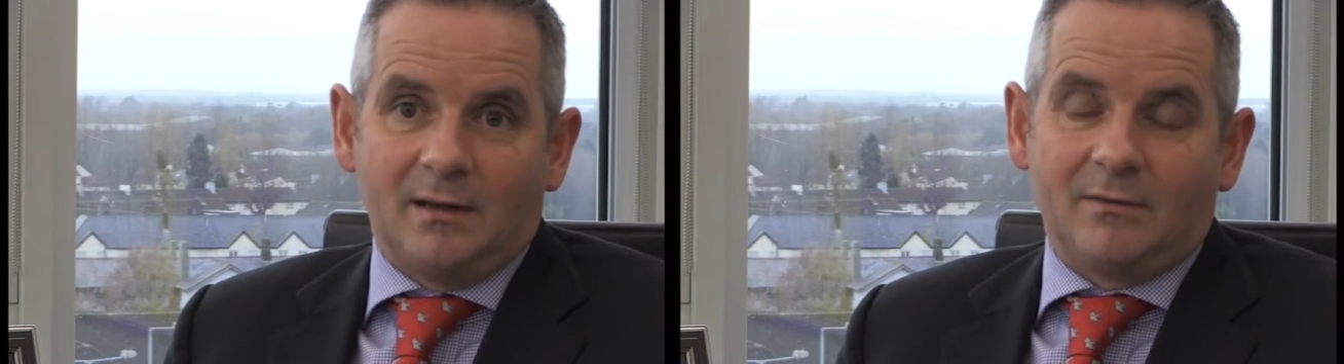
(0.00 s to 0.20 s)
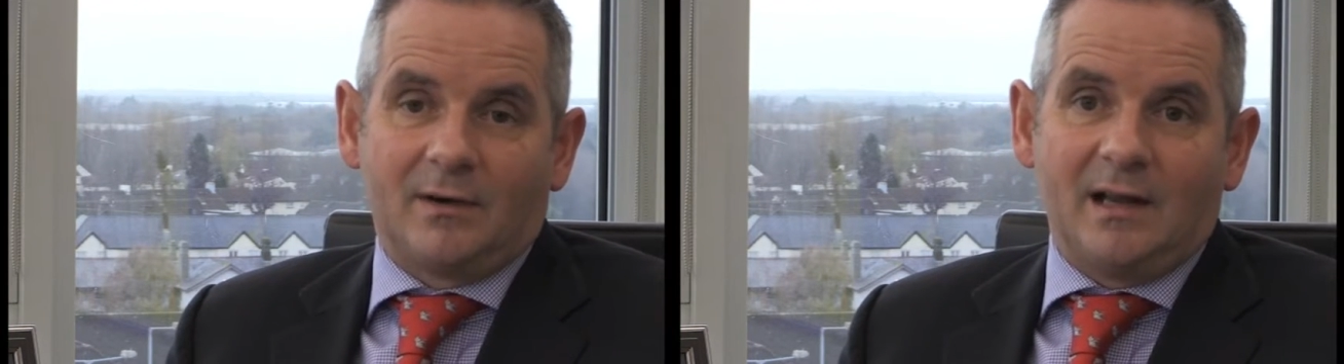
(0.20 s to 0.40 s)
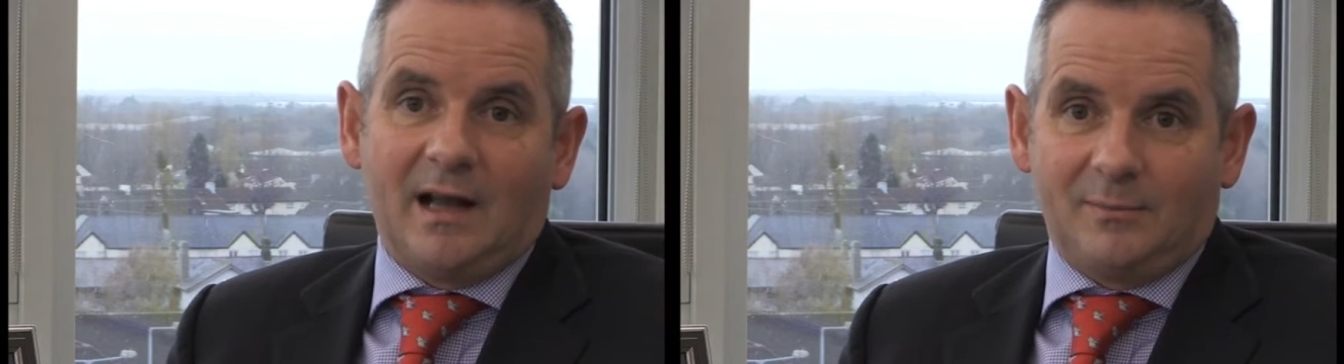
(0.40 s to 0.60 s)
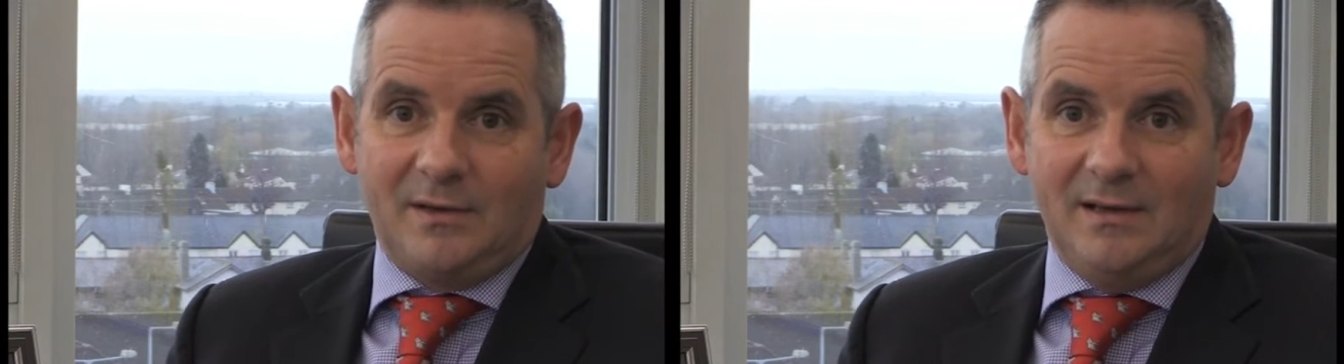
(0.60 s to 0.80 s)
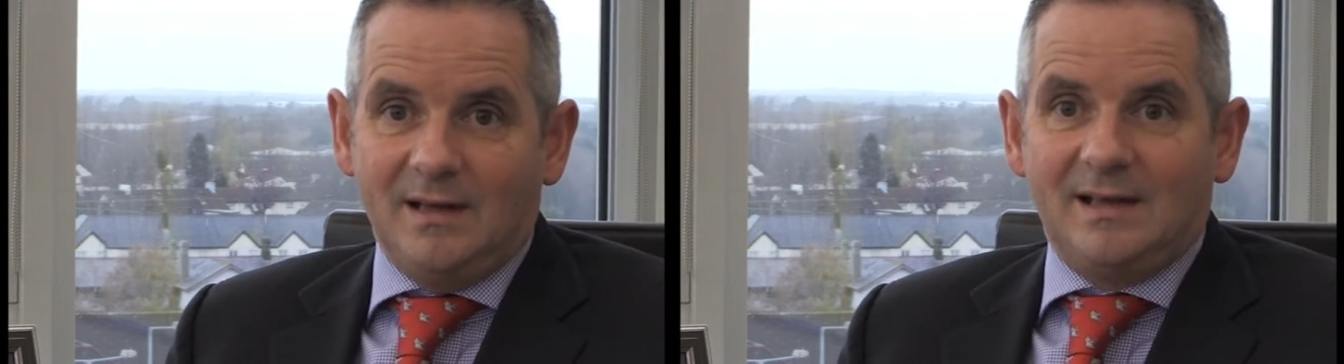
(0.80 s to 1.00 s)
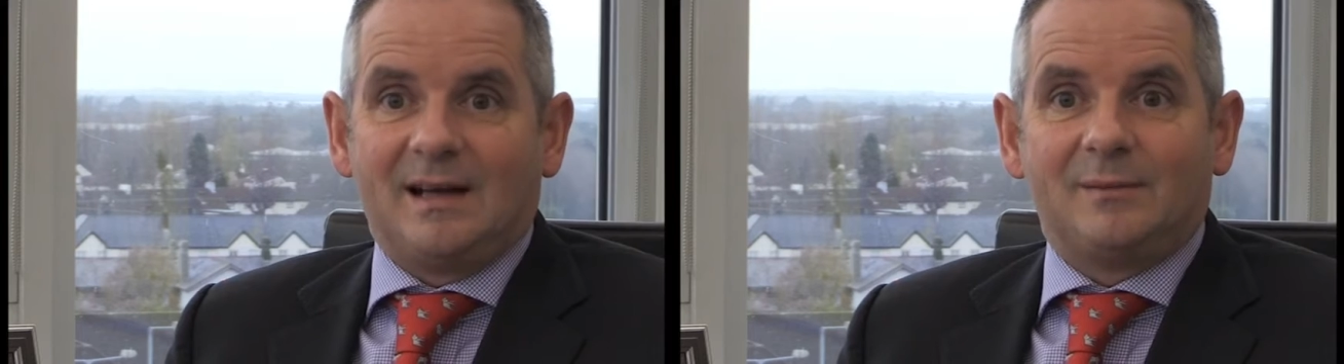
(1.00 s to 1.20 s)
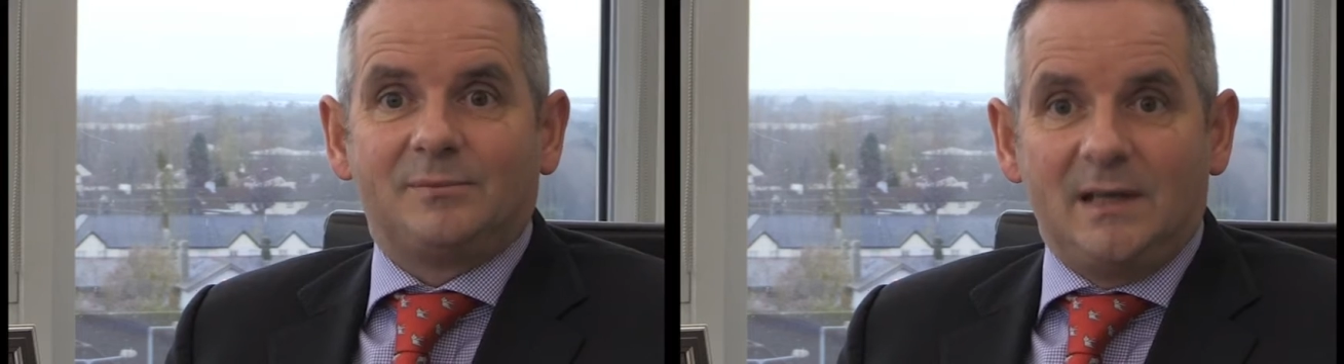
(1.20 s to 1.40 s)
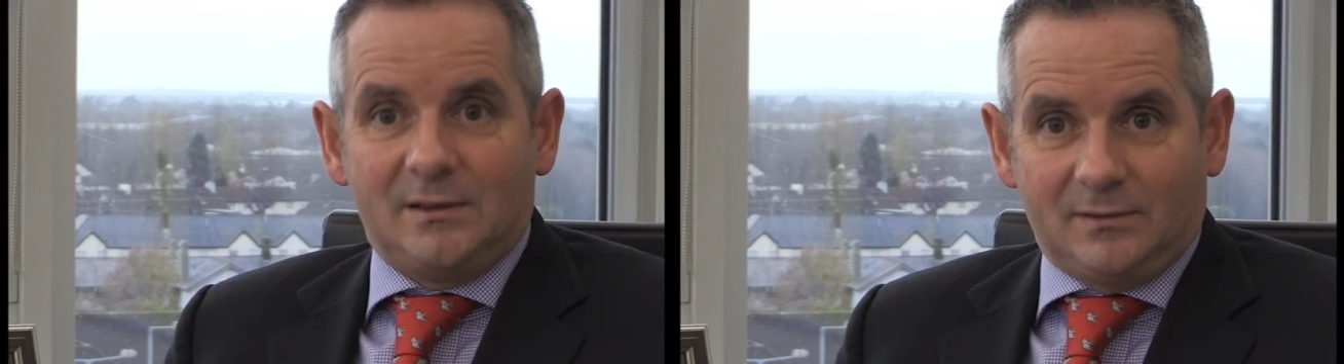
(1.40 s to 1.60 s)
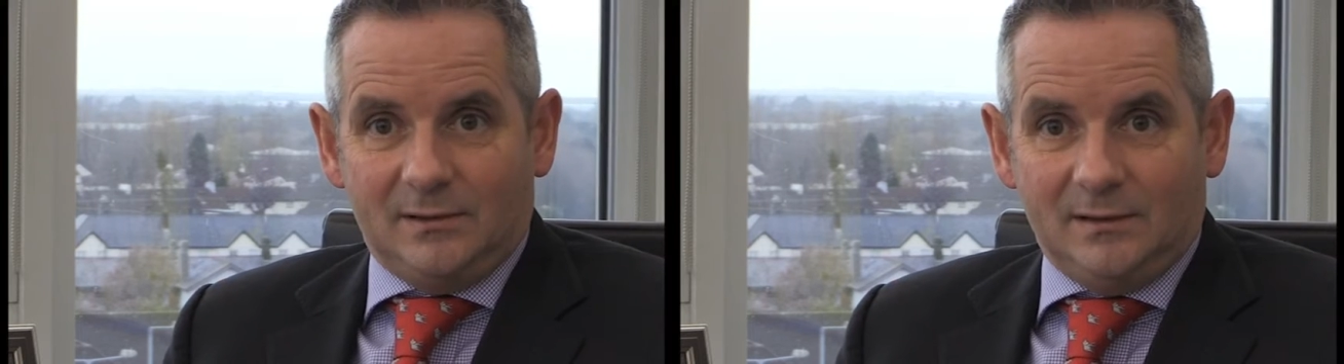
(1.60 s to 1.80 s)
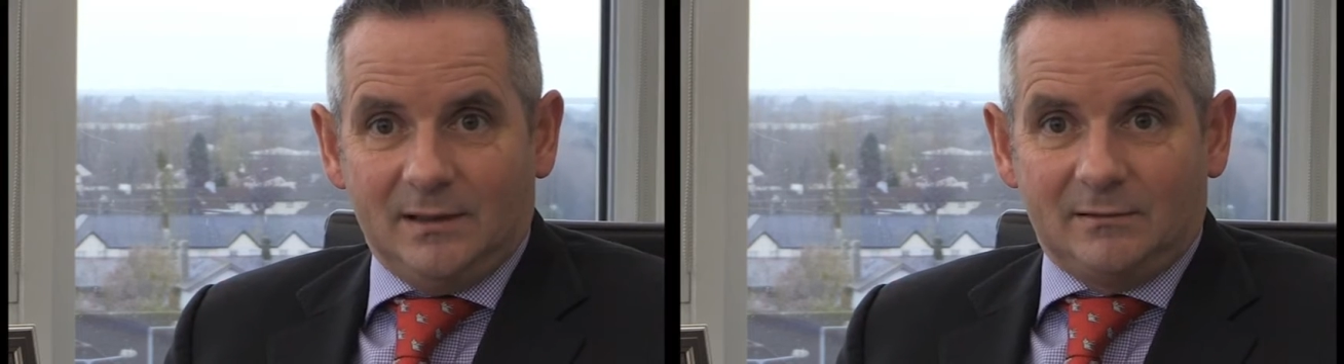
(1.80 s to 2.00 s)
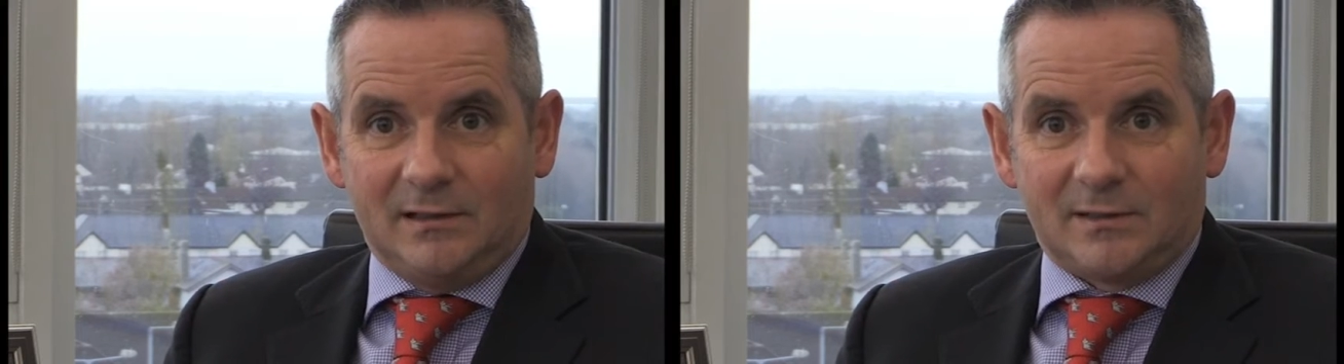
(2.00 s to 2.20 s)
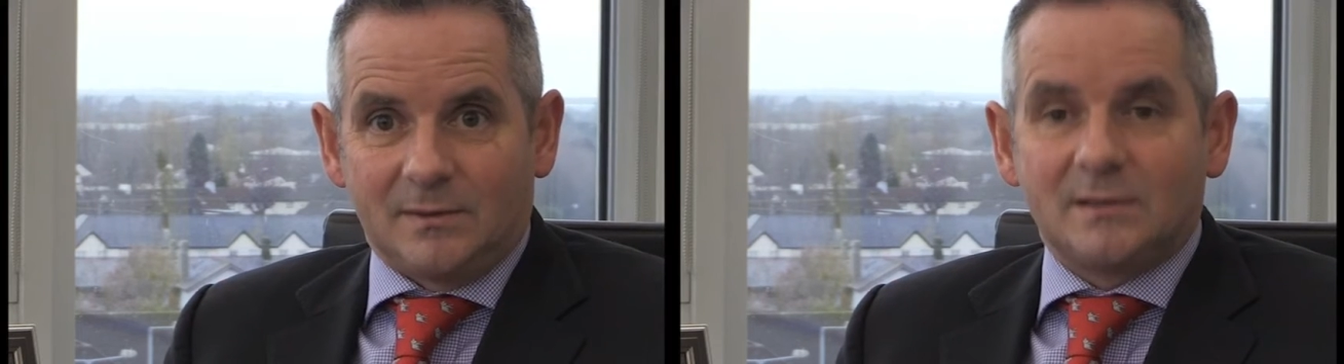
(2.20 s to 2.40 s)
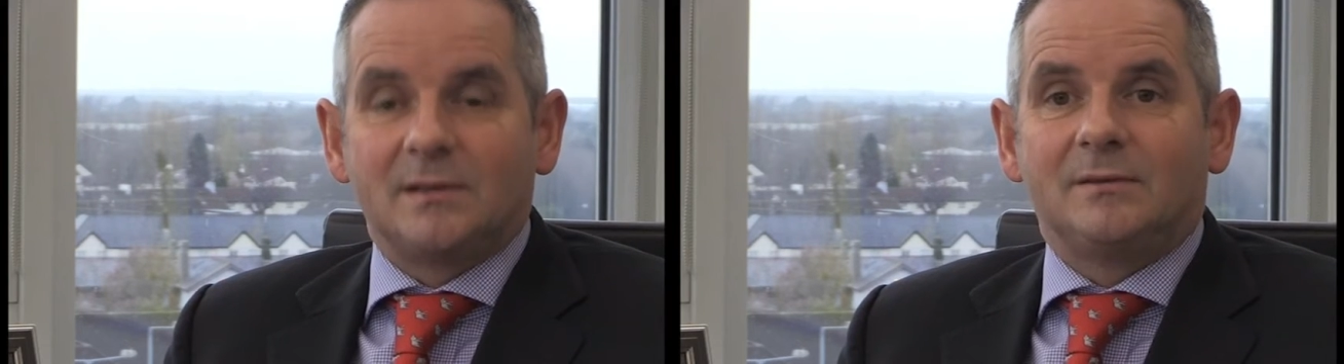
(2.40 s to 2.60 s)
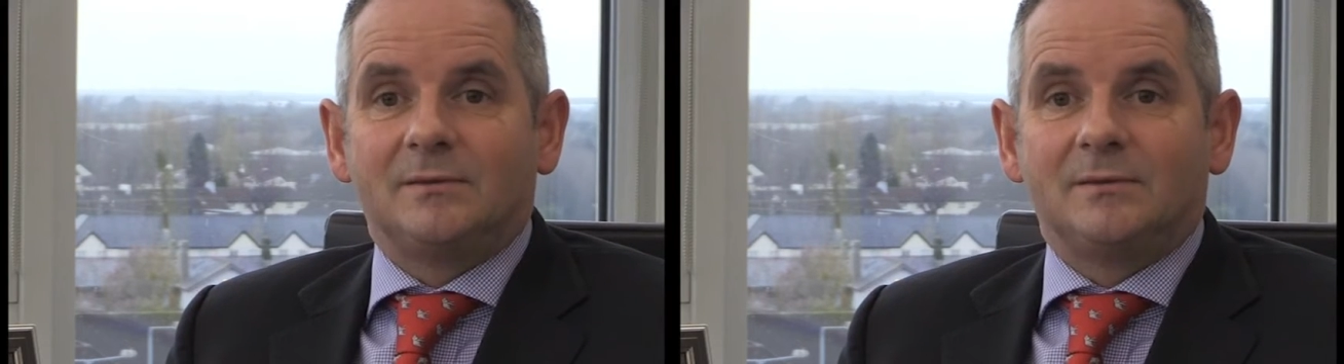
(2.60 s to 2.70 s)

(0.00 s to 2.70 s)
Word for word: a very happy and peaceful Christmas